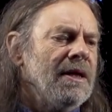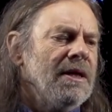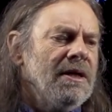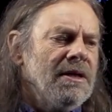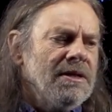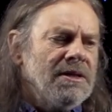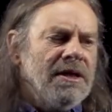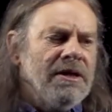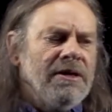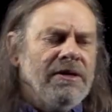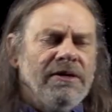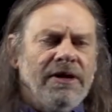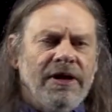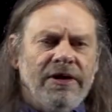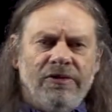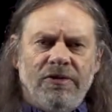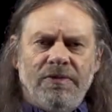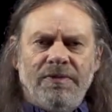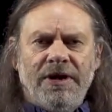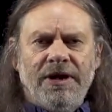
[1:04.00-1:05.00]
So it
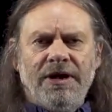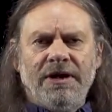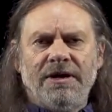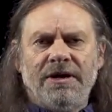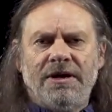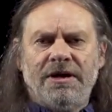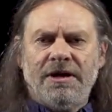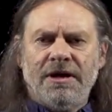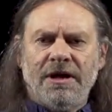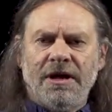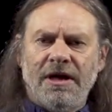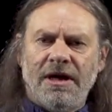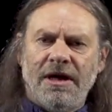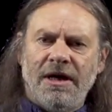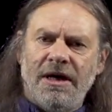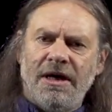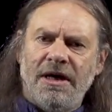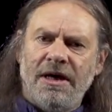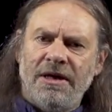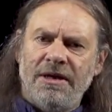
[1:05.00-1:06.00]
will make
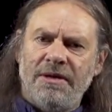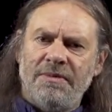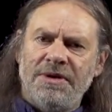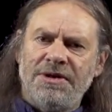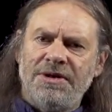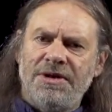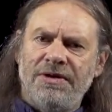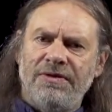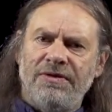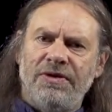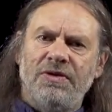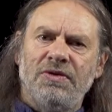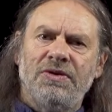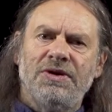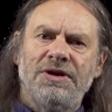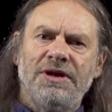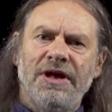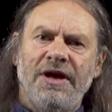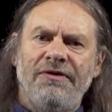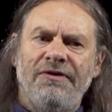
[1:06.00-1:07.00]
the material
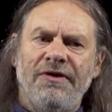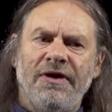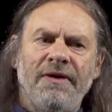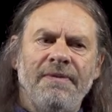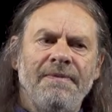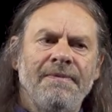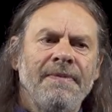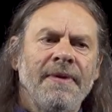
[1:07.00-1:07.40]
stiffer.